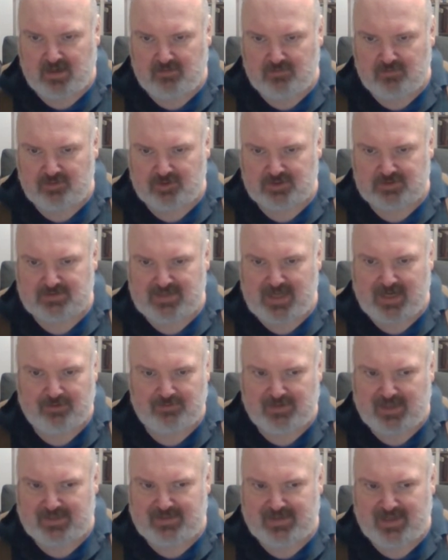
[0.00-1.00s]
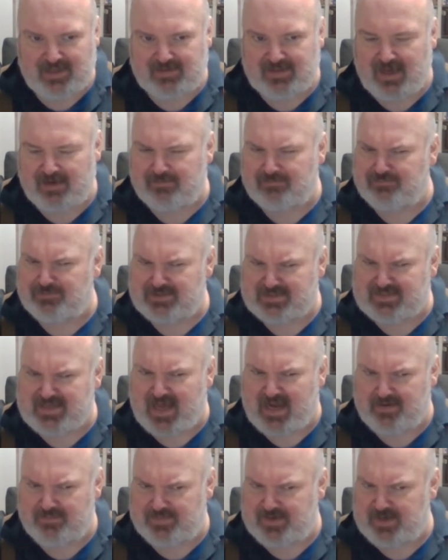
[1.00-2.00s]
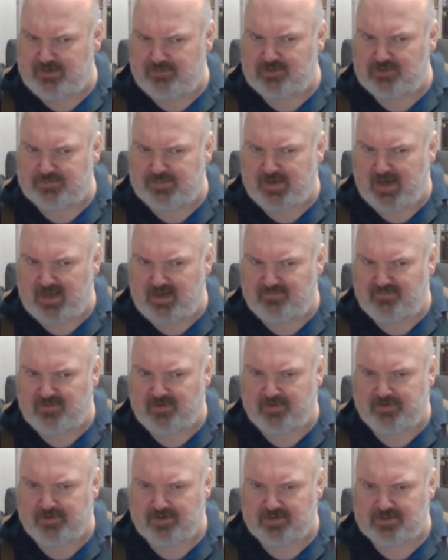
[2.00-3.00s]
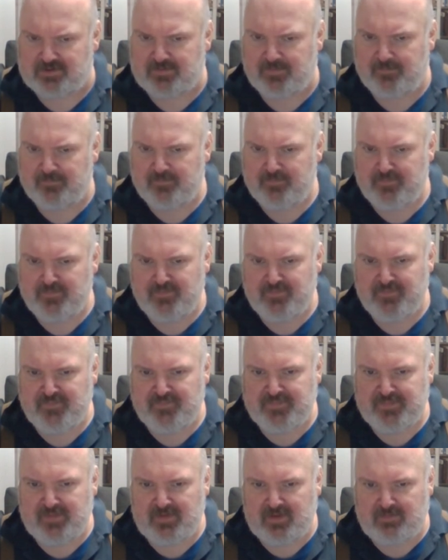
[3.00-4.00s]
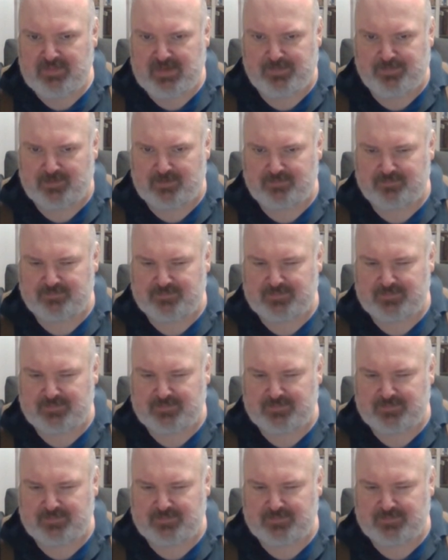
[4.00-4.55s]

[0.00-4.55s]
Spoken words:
ruled. They don't like. They'll resent being ruled by inferiors people.